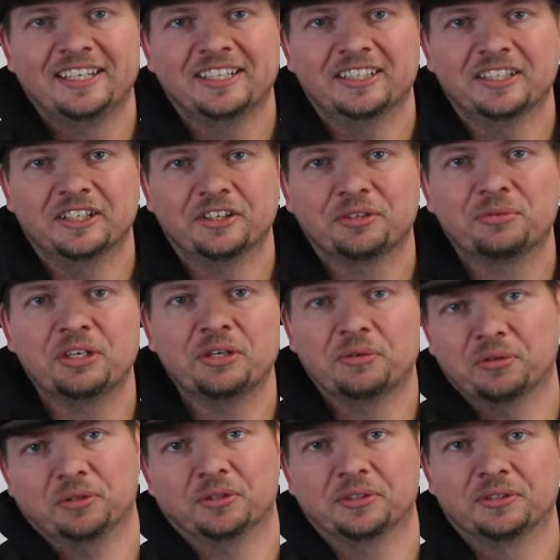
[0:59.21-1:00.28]
and then a
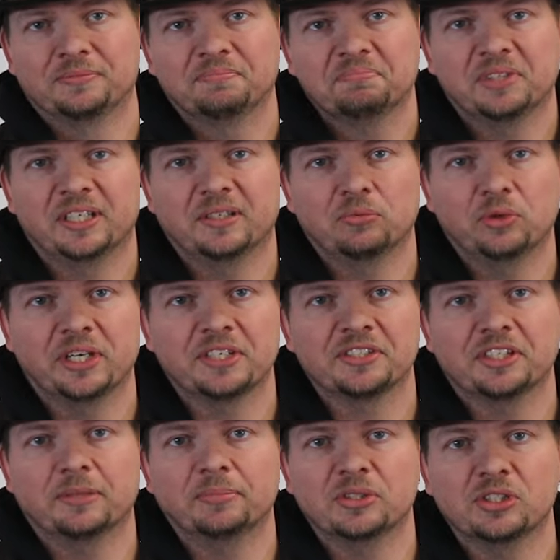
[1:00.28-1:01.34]
3-year-old that
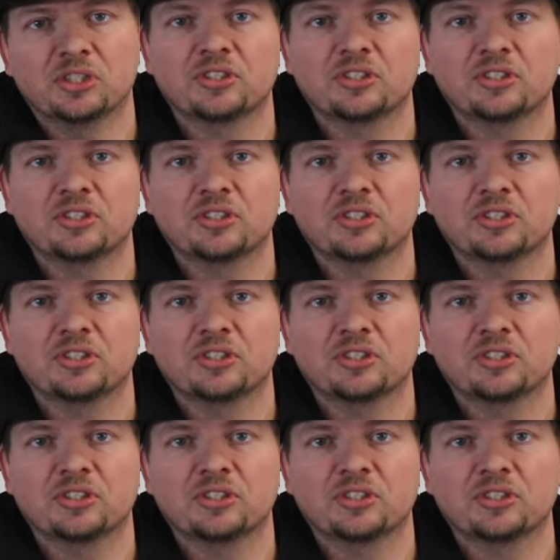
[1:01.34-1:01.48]
wakes up and